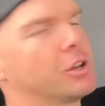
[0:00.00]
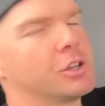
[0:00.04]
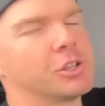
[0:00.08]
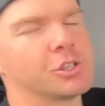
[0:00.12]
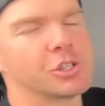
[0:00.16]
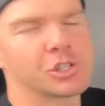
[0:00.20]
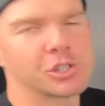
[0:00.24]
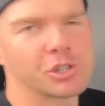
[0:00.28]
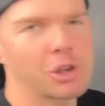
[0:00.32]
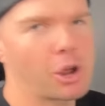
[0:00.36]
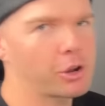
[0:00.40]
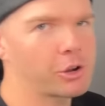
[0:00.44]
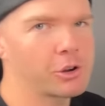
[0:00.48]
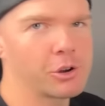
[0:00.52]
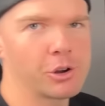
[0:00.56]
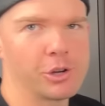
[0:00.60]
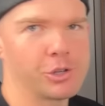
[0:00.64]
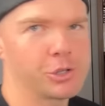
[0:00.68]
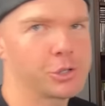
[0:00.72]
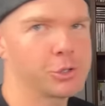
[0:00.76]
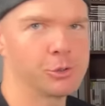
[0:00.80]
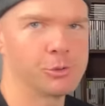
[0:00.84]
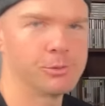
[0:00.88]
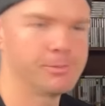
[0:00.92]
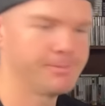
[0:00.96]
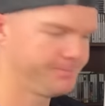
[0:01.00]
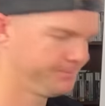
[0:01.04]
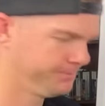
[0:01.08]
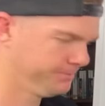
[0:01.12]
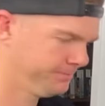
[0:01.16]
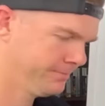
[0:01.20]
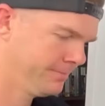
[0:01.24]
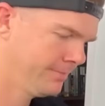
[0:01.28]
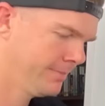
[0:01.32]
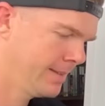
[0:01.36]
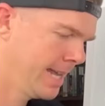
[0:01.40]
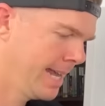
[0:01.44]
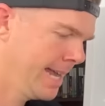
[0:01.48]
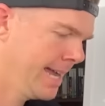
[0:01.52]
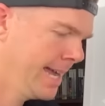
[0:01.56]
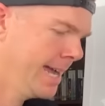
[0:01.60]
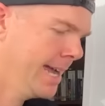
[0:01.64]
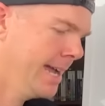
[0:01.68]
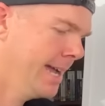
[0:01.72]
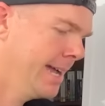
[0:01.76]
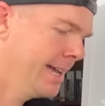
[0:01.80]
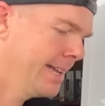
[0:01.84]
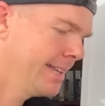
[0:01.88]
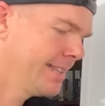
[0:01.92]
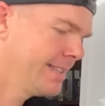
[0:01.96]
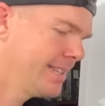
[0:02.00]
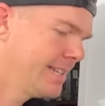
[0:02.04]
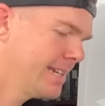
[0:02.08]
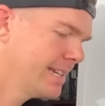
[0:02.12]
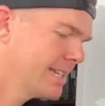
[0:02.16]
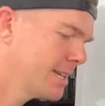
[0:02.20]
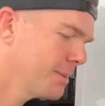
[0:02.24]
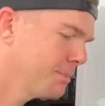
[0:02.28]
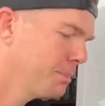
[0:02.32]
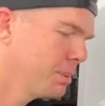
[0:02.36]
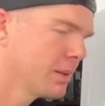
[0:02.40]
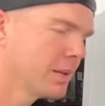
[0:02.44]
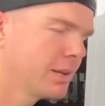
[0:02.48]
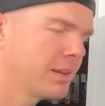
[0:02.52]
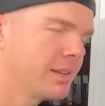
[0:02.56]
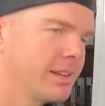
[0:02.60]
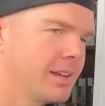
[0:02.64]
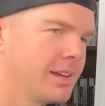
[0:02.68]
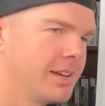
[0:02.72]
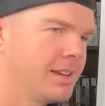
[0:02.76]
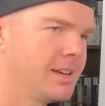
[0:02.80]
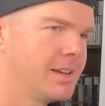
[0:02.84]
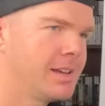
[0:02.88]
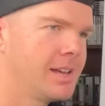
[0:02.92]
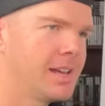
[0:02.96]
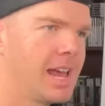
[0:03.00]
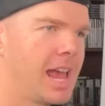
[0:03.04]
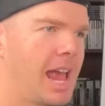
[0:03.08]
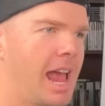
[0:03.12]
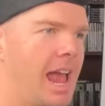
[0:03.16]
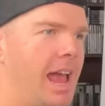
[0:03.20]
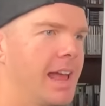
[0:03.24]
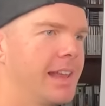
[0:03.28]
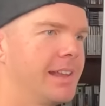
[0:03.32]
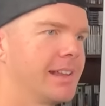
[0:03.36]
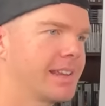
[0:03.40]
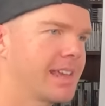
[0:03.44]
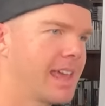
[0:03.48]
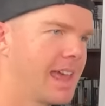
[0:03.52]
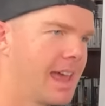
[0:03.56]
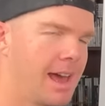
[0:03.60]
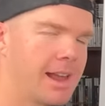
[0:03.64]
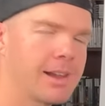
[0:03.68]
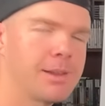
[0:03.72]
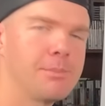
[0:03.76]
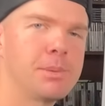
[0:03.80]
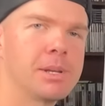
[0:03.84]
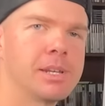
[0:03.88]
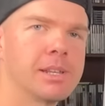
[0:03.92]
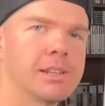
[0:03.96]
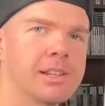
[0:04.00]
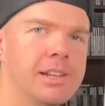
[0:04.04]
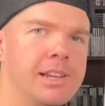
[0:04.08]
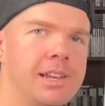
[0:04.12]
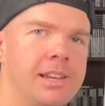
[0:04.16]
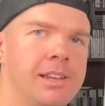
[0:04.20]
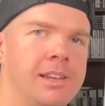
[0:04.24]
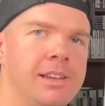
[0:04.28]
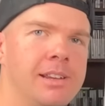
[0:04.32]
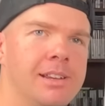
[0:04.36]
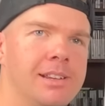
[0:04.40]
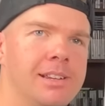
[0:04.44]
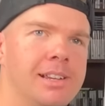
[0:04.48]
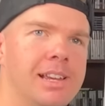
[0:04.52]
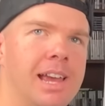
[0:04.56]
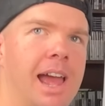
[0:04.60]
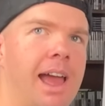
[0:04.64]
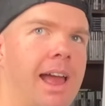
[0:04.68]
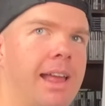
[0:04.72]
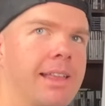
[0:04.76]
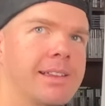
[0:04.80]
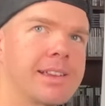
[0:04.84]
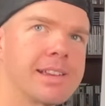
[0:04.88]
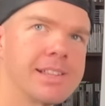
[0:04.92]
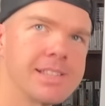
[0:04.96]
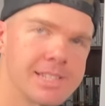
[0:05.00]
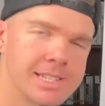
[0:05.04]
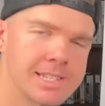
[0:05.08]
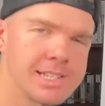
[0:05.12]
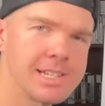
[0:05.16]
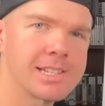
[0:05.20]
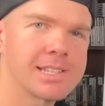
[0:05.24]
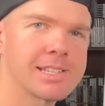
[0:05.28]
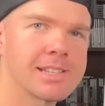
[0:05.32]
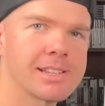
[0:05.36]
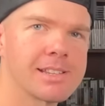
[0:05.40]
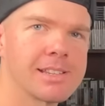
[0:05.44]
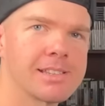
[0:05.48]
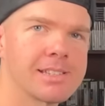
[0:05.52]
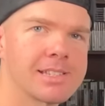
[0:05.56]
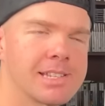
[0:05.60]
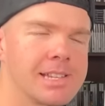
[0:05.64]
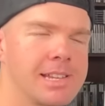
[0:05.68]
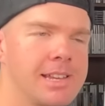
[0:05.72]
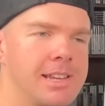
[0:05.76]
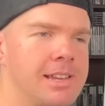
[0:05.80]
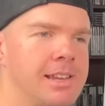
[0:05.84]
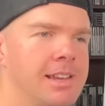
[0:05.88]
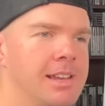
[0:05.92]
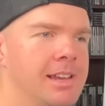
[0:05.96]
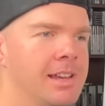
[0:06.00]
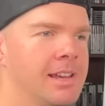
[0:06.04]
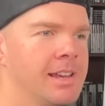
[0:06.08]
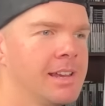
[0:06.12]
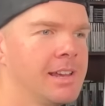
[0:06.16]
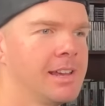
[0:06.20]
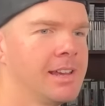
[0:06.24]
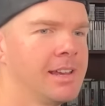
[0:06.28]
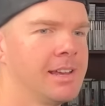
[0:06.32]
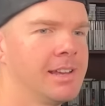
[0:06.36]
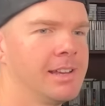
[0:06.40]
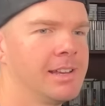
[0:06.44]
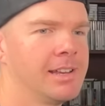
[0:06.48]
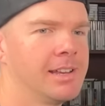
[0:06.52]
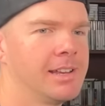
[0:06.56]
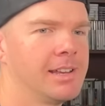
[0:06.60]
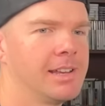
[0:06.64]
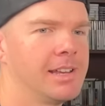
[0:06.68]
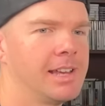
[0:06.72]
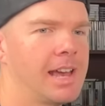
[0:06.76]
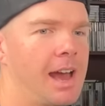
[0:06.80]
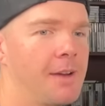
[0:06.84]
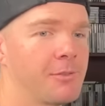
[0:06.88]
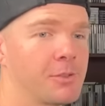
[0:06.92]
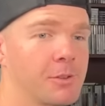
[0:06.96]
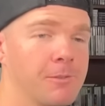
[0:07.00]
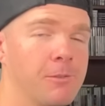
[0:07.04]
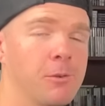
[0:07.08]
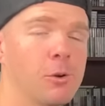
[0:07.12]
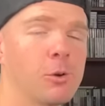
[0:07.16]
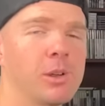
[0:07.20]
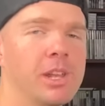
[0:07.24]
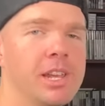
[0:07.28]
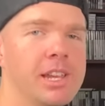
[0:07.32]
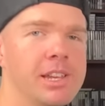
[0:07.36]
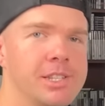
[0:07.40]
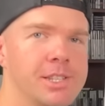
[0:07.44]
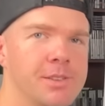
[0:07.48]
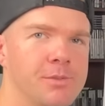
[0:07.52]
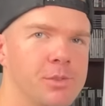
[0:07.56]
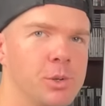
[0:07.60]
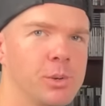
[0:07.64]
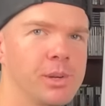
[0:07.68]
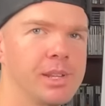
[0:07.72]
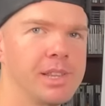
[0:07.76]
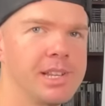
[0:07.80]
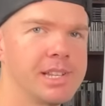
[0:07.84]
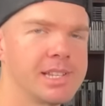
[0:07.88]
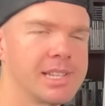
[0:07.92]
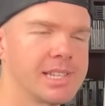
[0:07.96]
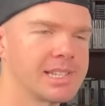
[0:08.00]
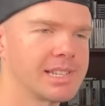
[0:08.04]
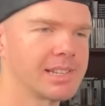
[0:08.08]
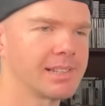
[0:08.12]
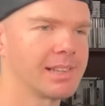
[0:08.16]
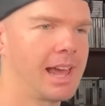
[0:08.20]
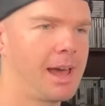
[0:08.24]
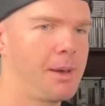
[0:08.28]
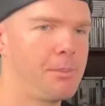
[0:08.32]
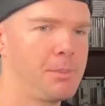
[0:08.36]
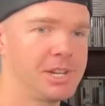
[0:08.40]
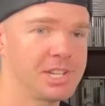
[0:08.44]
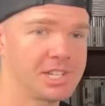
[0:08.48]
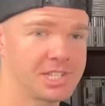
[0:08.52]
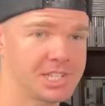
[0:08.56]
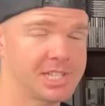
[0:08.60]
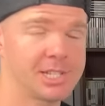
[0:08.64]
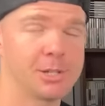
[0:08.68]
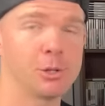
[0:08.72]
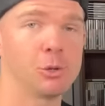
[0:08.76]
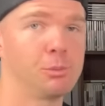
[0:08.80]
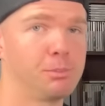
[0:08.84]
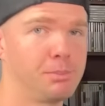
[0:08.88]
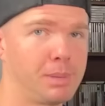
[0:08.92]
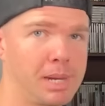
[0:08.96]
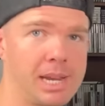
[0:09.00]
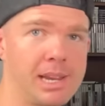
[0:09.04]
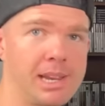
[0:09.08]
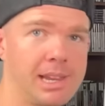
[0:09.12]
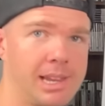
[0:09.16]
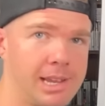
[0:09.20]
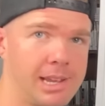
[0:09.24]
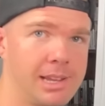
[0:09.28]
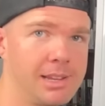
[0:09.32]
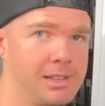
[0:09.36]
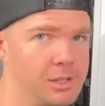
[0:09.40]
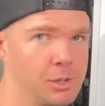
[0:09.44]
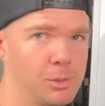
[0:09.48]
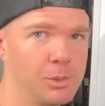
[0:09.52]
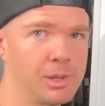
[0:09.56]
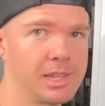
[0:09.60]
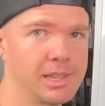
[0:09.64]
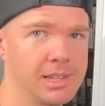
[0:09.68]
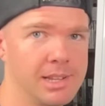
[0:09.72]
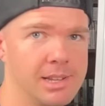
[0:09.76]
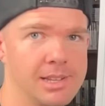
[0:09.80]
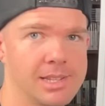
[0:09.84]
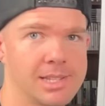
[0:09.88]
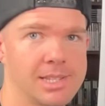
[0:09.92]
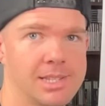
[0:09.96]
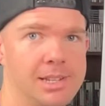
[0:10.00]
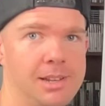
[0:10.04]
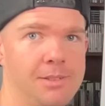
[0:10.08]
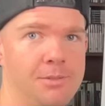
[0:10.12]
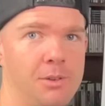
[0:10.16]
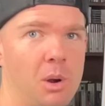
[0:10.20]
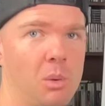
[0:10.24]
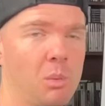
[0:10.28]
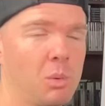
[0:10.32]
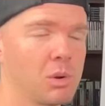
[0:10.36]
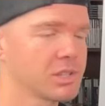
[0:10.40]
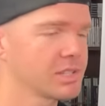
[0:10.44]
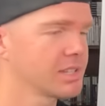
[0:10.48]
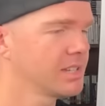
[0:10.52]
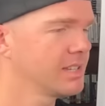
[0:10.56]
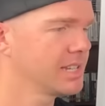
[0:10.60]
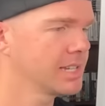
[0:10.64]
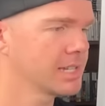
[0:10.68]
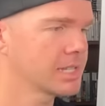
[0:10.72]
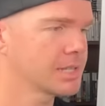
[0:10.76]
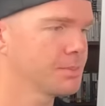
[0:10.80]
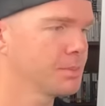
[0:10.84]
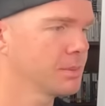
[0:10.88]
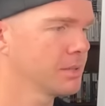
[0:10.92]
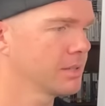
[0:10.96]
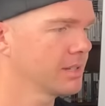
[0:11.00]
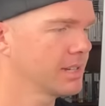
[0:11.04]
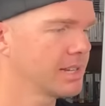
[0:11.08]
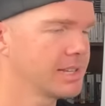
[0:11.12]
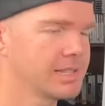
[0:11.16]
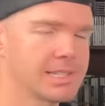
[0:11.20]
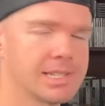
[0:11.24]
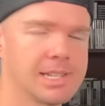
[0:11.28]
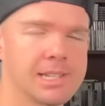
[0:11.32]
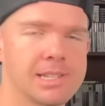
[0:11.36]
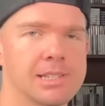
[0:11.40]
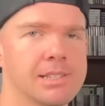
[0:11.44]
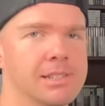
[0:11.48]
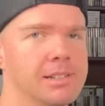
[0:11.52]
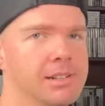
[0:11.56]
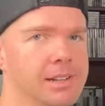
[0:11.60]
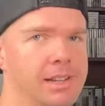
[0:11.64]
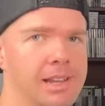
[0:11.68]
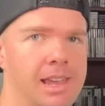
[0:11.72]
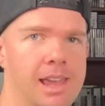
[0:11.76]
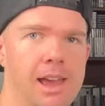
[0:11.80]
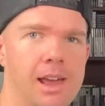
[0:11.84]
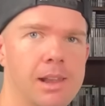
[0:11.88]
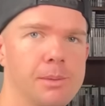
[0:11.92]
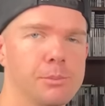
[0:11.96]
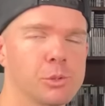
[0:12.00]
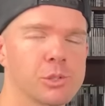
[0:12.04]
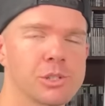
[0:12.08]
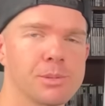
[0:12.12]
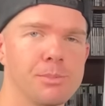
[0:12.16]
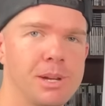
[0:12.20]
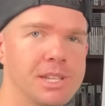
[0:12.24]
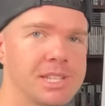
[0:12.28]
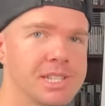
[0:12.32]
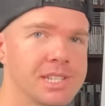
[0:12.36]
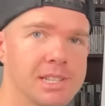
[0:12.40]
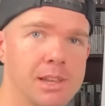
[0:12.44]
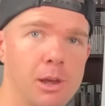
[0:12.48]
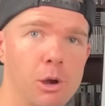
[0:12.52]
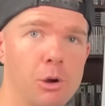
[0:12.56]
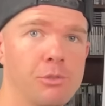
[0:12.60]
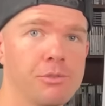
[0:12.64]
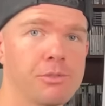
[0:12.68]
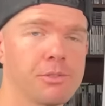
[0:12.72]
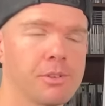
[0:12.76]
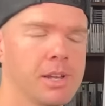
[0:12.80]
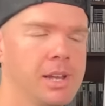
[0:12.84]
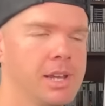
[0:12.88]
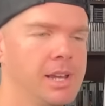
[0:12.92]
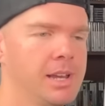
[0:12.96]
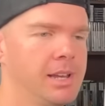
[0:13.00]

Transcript: So crucial. Discipline and accountability and consistency after 4 years of doing this has allowed me to still be here doing this. If I wasn't disciplined, consistent and accountable to myself,